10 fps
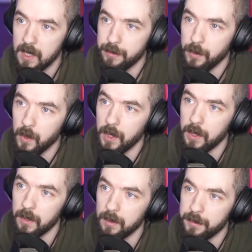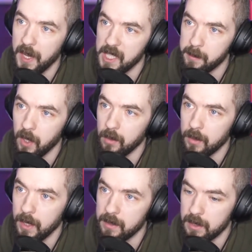for
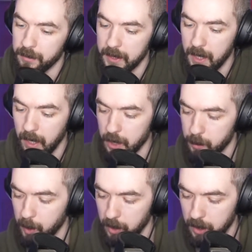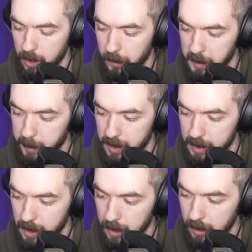Phasmo and stuff like that. I just plug it in
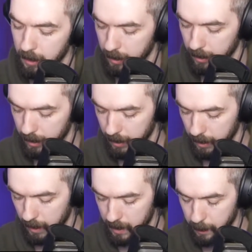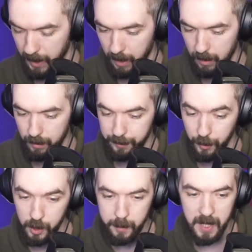USB-C into my
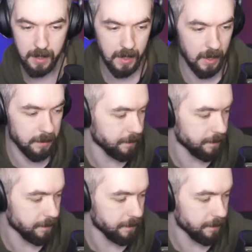first PC